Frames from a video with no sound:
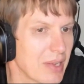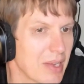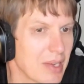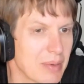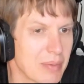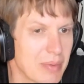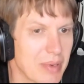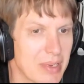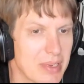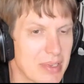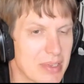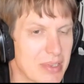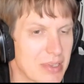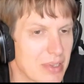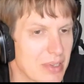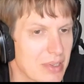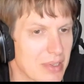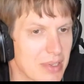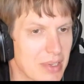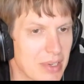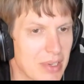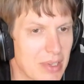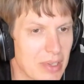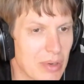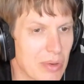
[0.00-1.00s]
database
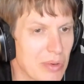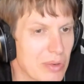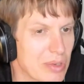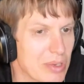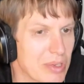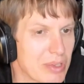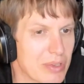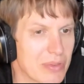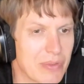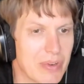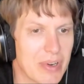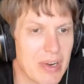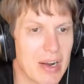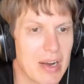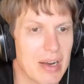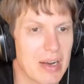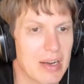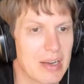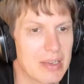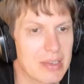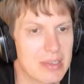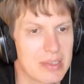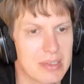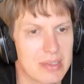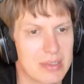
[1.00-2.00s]
technologies, there
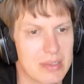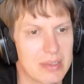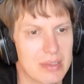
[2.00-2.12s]
are